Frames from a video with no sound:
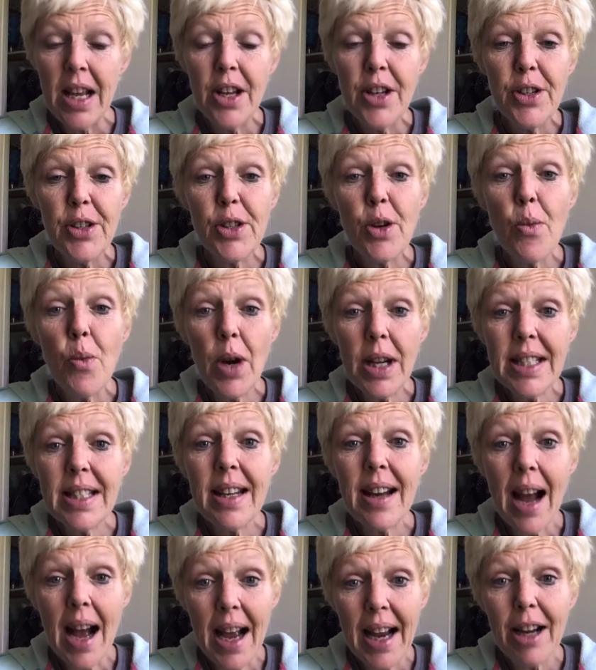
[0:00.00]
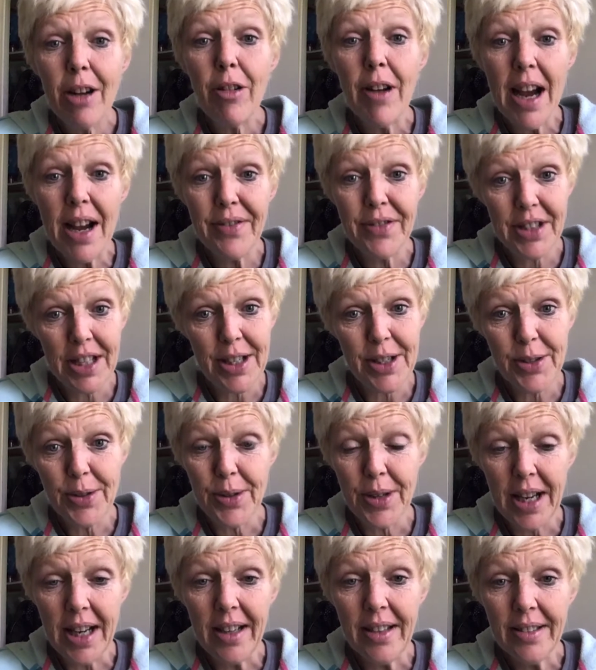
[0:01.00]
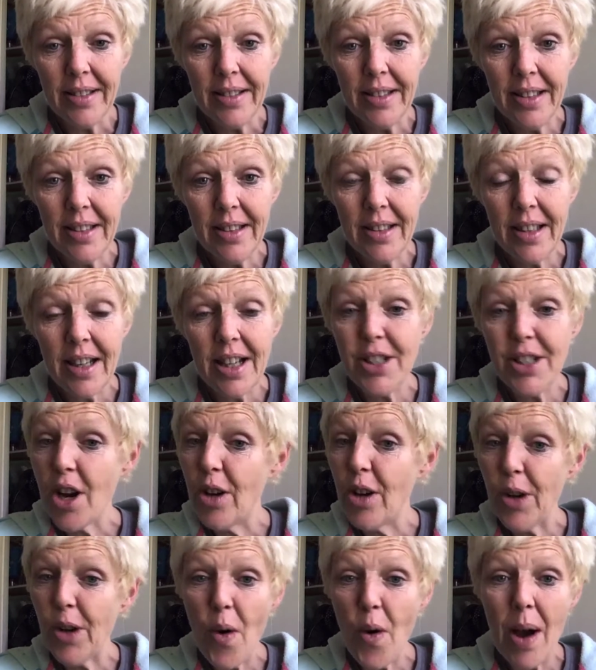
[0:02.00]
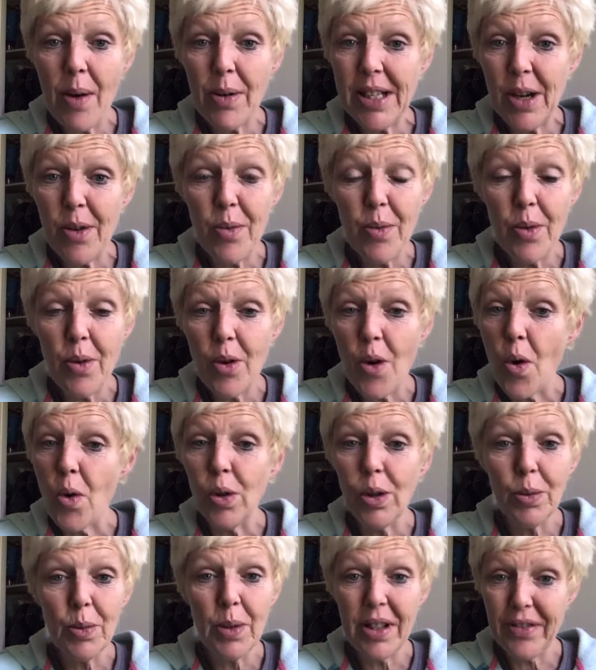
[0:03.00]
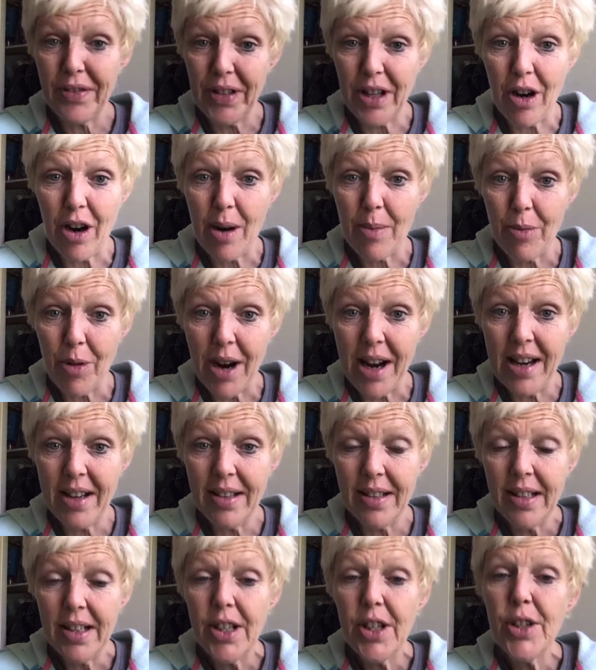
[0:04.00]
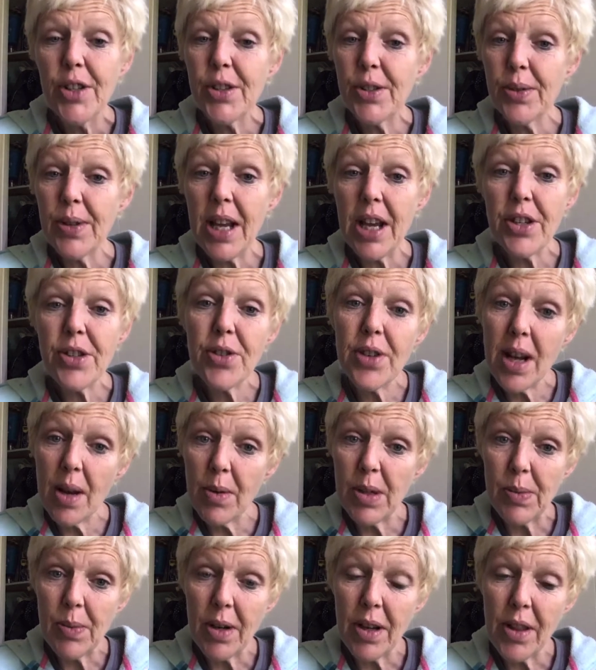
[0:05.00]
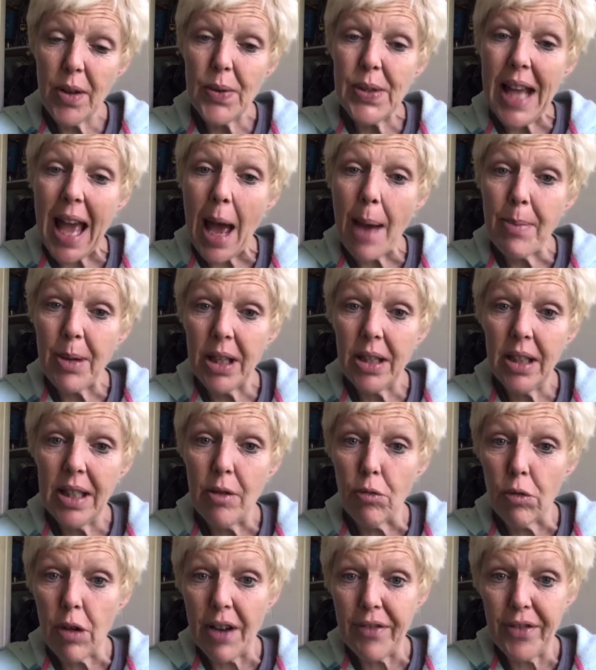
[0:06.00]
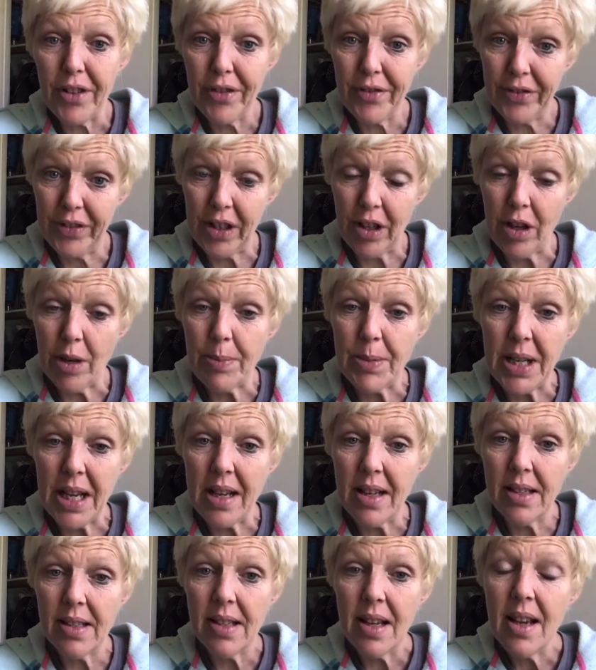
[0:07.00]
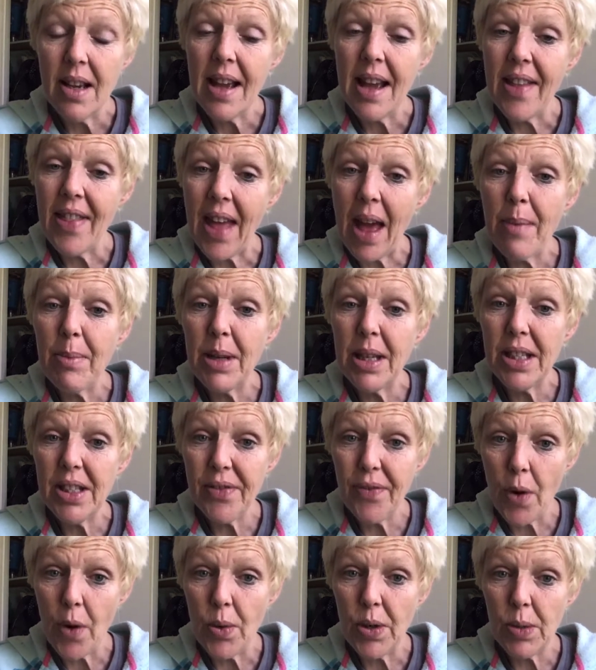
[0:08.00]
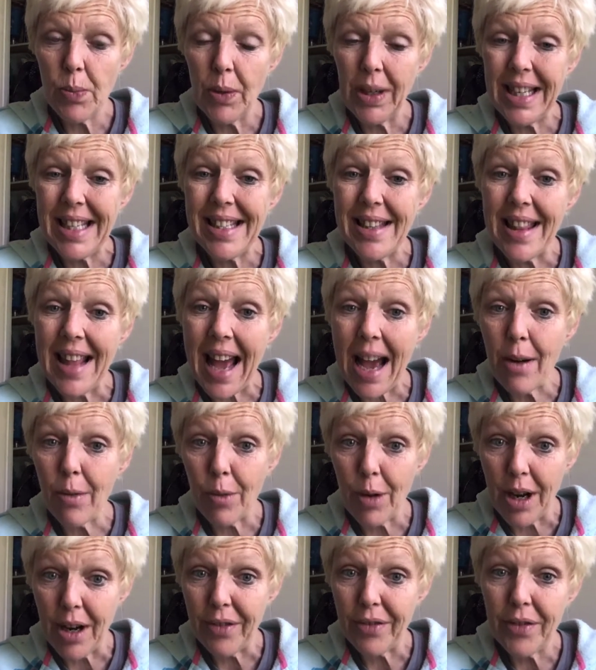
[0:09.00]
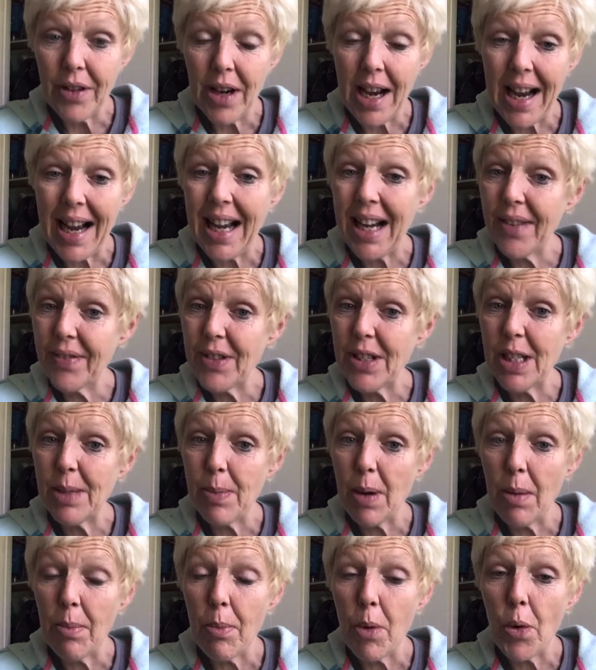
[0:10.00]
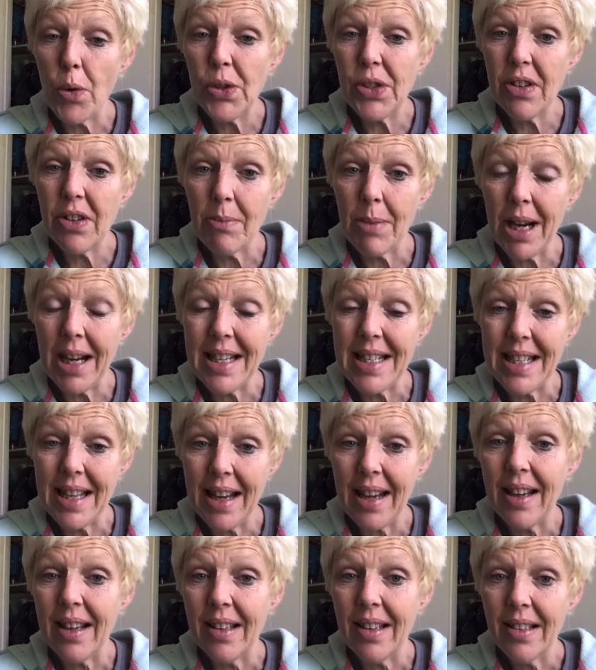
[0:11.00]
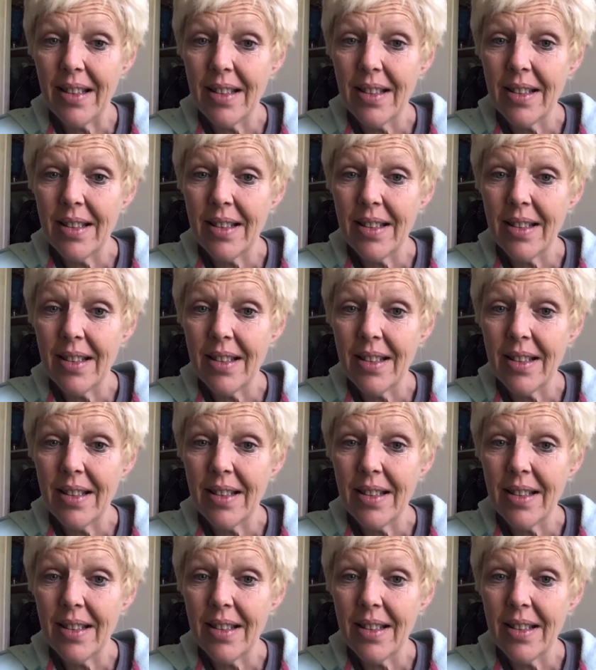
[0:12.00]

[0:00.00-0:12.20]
So what did I craft yesterday? Because y'all know I was out cold with a flare-up, right? So yesterday was one of those epically rough flare-up days. And that means, folks, when it's that rough, I have to spend most of my day